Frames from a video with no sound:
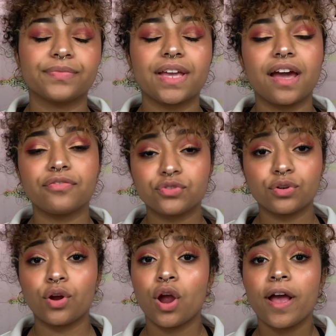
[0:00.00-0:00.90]

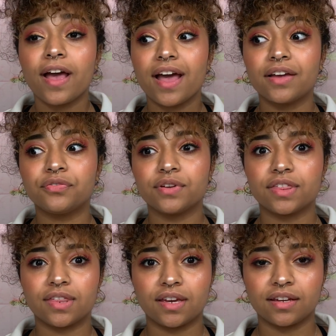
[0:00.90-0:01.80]
after
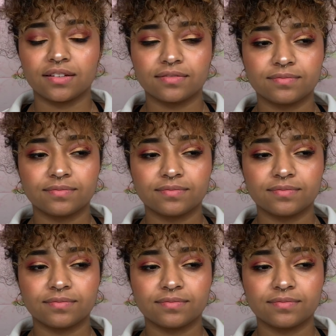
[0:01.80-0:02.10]
everything,